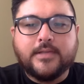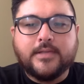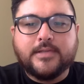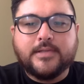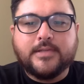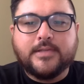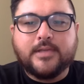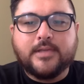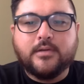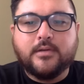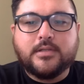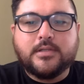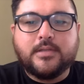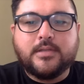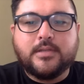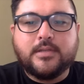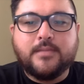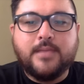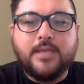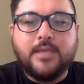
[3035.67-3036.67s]
And
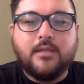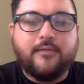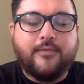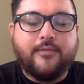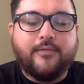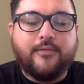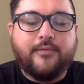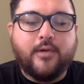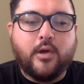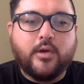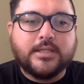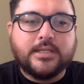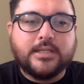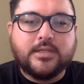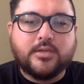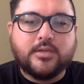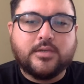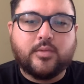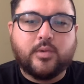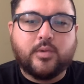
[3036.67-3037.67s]
so to me, the
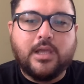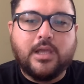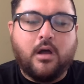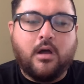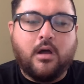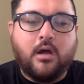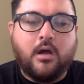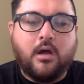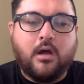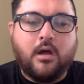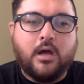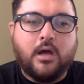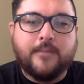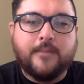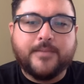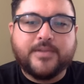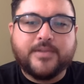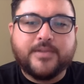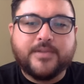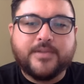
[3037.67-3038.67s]
focus is really
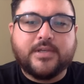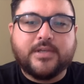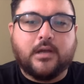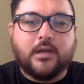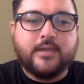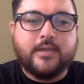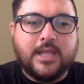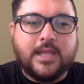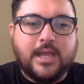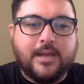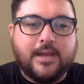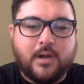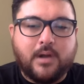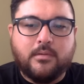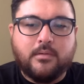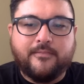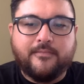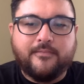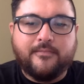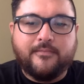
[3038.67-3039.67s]
on solving that
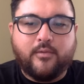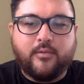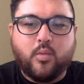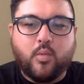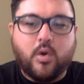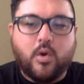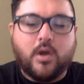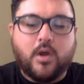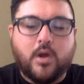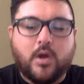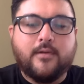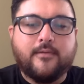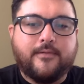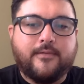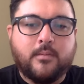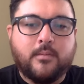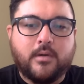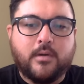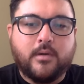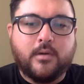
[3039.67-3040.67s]
problem for
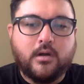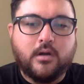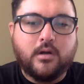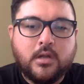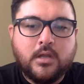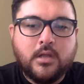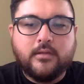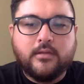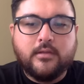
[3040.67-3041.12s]
one farmer,